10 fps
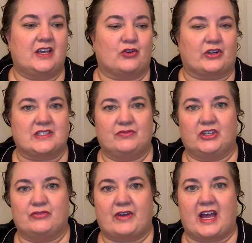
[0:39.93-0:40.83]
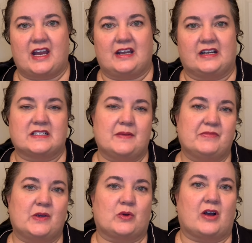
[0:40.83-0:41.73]
or it's vilified, and it's
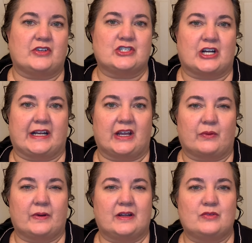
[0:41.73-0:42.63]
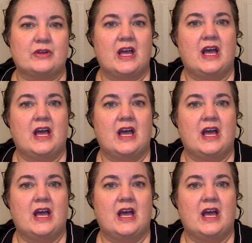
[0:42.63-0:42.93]
something we're always trying to get rid of.